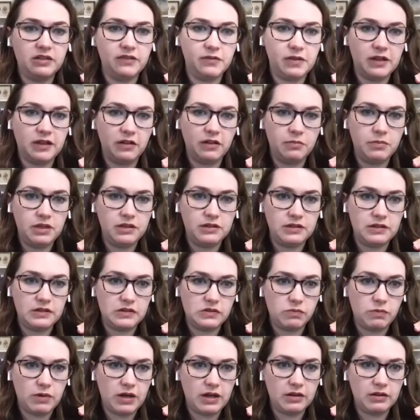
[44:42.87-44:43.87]
bud
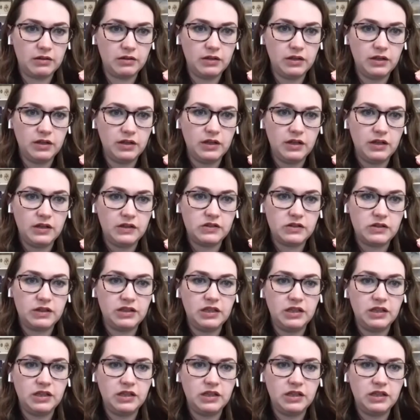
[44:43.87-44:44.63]
development as well.